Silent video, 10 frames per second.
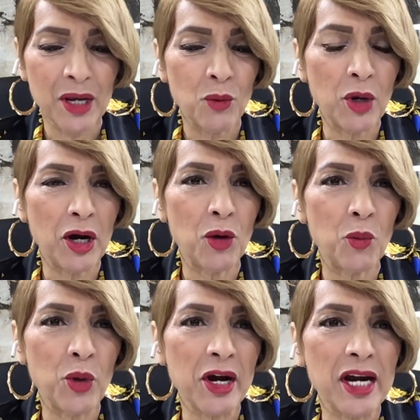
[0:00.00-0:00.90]
Well,
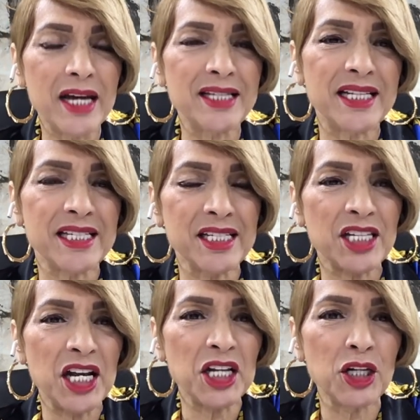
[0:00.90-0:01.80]
we're, this is
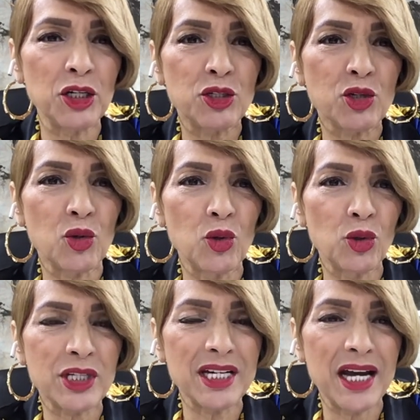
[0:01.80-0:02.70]
Healing School
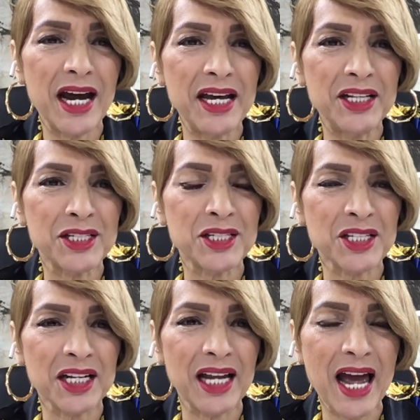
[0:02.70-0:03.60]
tonight. This is
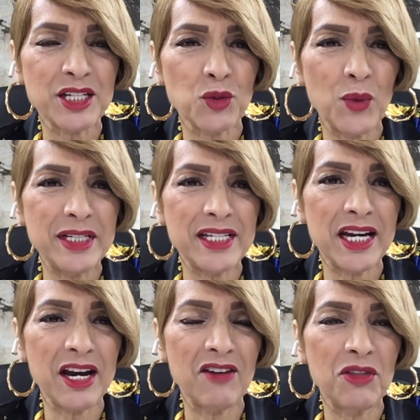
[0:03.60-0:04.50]
the last
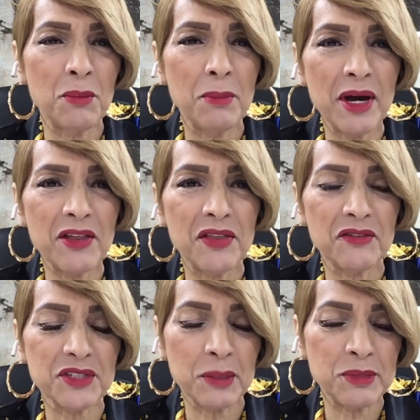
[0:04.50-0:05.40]
Wednesday of the month,
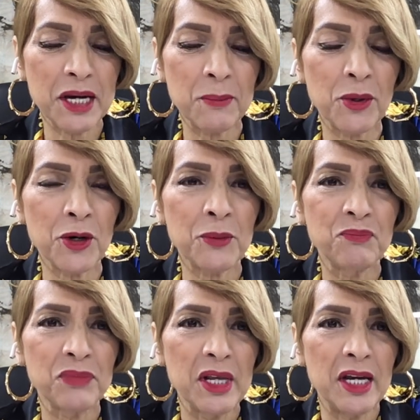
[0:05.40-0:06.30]
September.
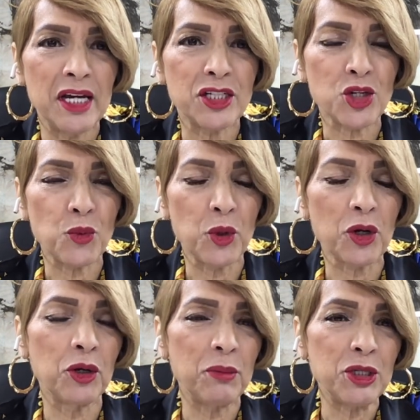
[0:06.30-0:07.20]
And so we're
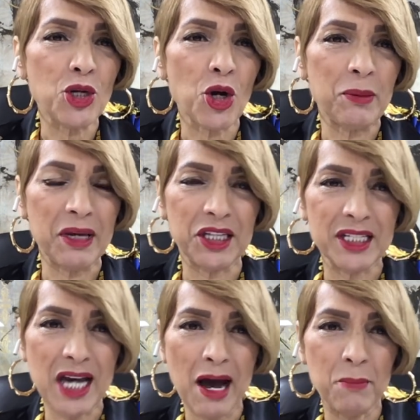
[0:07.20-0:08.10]
going to be talking about the
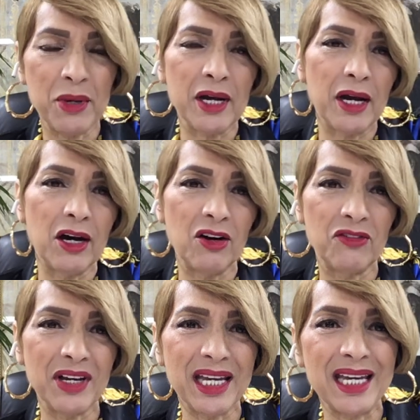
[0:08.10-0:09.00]
topic
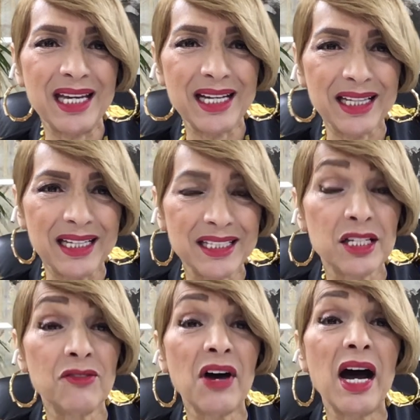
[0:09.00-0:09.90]
of healing,
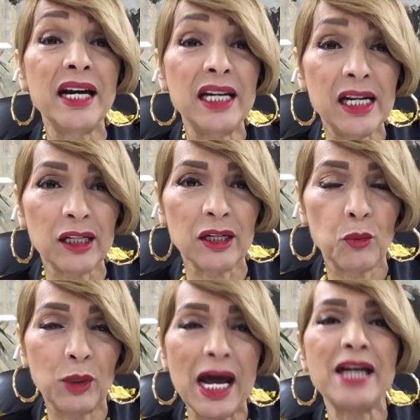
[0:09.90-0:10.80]
divine healing.
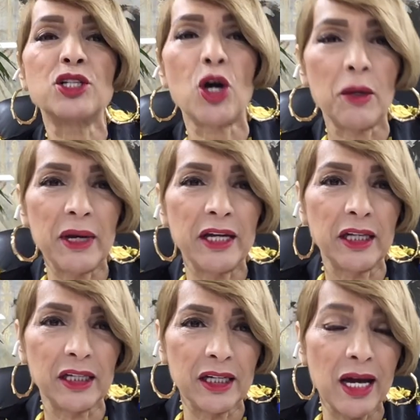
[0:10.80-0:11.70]
When I talk about
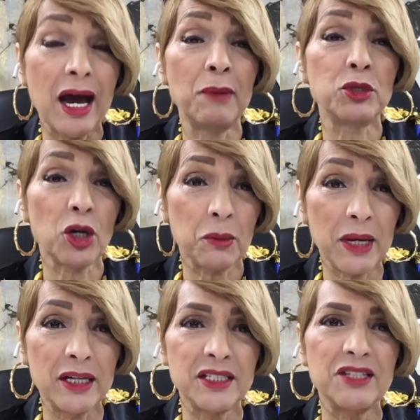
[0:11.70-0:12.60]
healing, I'm talking
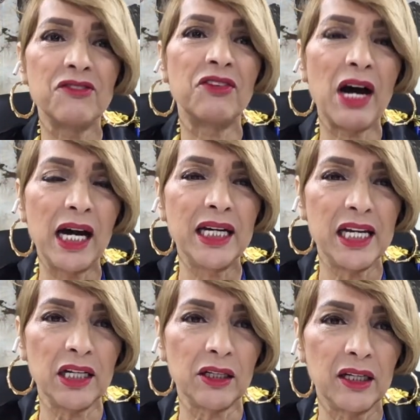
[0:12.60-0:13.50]
about divine
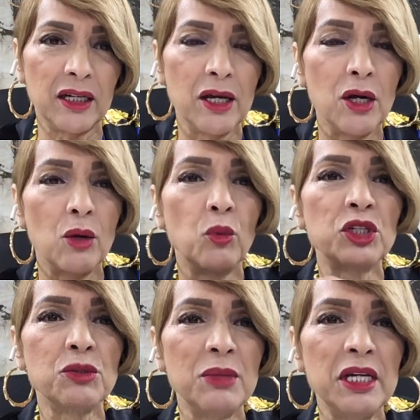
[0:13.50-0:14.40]
healing,
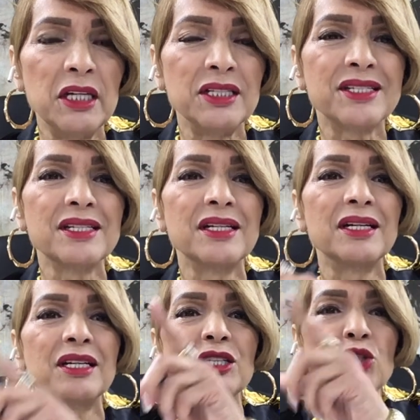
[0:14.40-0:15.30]
which means
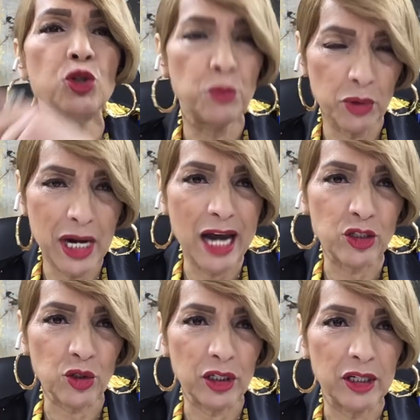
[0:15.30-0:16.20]

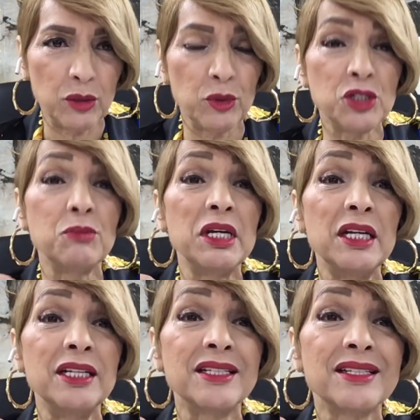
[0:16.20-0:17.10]
supernaturally, which
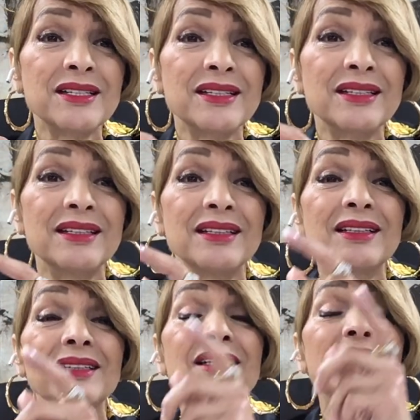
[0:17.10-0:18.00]
means
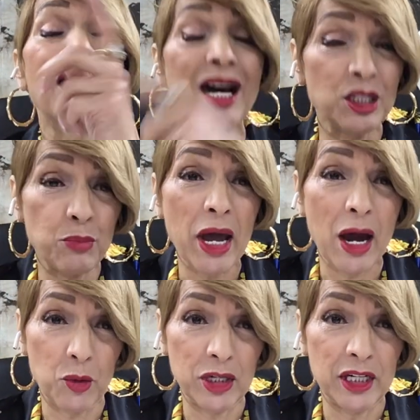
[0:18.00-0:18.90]
God's
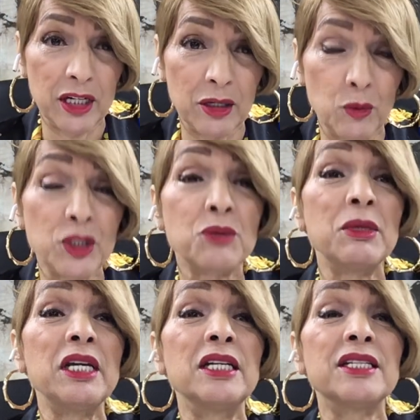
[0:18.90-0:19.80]
power did it, which
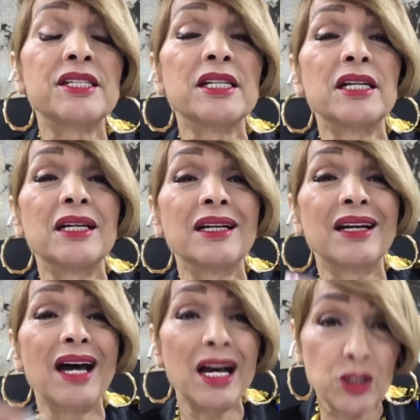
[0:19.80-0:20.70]
means
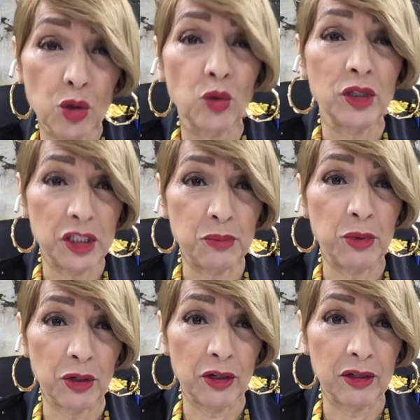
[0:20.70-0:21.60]
God's Holy
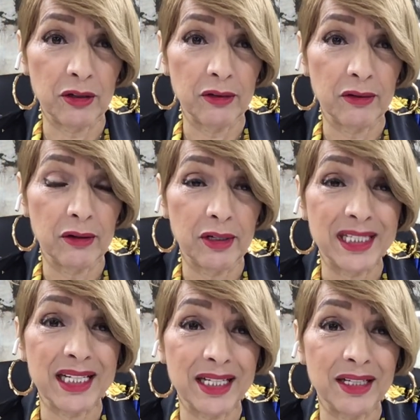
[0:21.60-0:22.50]
Spirit
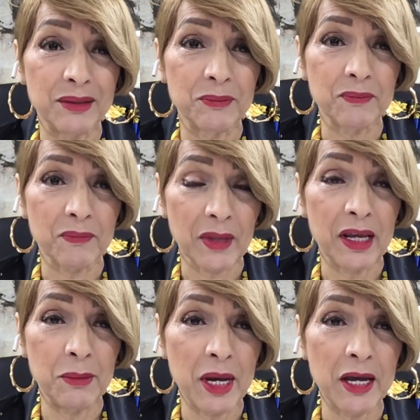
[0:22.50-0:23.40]
did it.
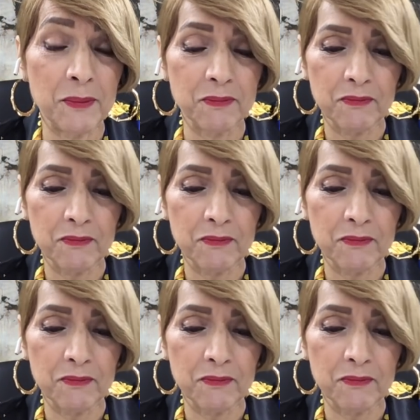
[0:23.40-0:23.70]
Amen?